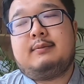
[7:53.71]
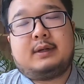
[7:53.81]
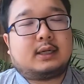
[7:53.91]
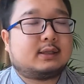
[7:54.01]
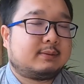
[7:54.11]

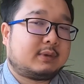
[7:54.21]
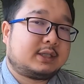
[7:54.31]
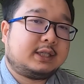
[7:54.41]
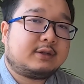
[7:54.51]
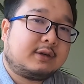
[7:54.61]
because
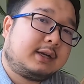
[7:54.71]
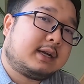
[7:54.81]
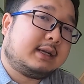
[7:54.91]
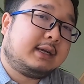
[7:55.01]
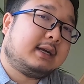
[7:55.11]
machine learning
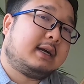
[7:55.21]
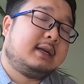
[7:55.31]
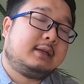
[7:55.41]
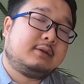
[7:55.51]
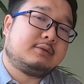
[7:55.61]
and
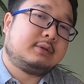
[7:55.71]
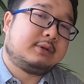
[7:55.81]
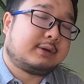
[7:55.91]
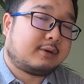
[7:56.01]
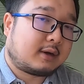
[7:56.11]
AI
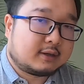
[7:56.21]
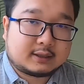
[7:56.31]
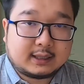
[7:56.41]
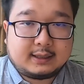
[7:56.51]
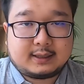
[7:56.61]

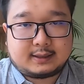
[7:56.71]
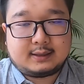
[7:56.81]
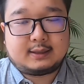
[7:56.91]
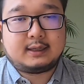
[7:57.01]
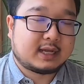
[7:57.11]
requires data,
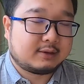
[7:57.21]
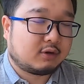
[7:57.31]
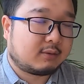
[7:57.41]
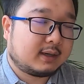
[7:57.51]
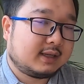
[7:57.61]
and
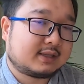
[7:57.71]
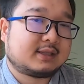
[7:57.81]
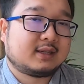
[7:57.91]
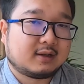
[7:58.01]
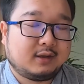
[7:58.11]
normally
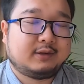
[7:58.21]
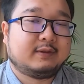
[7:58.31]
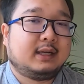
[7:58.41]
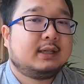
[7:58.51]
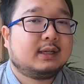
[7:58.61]
it's a lot of
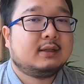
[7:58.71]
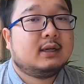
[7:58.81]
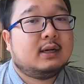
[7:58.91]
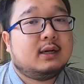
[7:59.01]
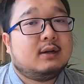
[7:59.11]
data,
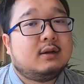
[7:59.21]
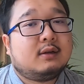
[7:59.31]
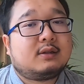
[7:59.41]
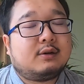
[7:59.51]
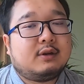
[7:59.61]

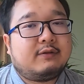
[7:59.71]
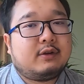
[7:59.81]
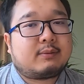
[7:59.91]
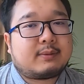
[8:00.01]
so if you